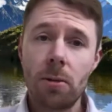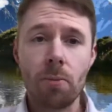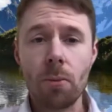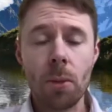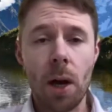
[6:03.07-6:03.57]

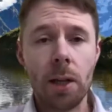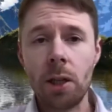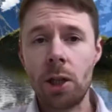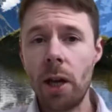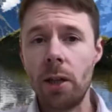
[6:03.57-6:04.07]
I didn't
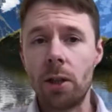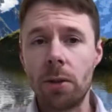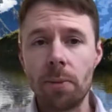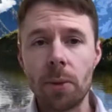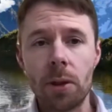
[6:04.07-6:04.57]
change,
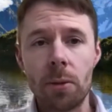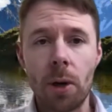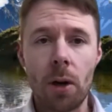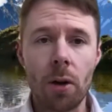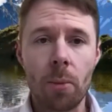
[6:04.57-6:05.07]
but a
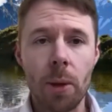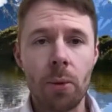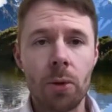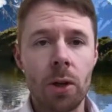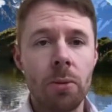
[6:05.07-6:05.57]
lot of people
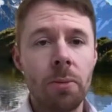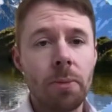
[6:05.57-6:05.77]
do.